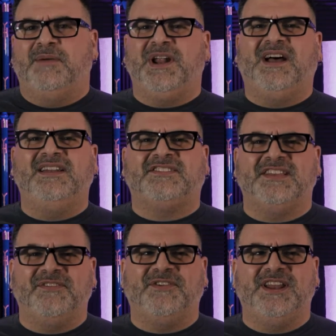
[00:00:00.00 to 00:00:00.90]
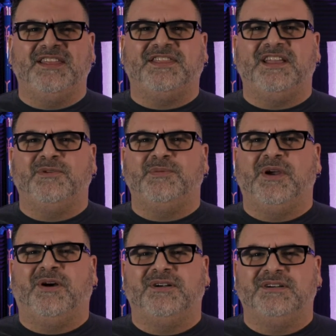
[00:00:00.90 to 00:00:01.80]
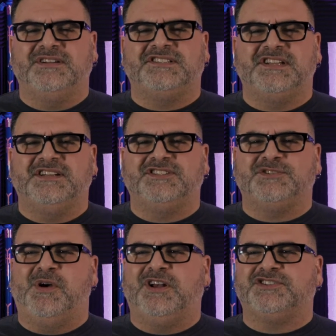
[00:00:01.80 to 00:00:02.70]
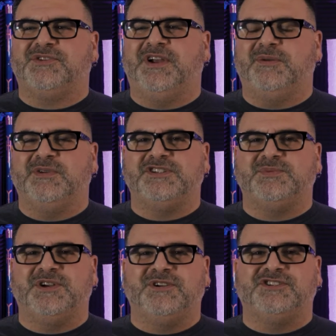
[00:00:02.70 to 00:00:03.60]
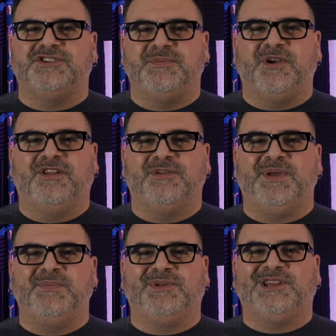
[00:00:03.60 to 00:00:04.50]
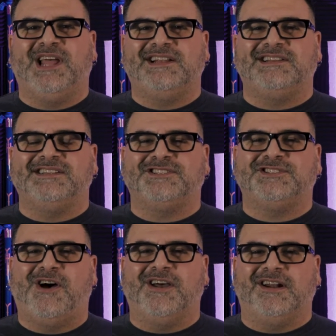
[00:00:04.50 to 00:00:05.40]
mean, honestly, if anything, it would be harder to see at a small screen, which is what you're assuming all the people liked it saw it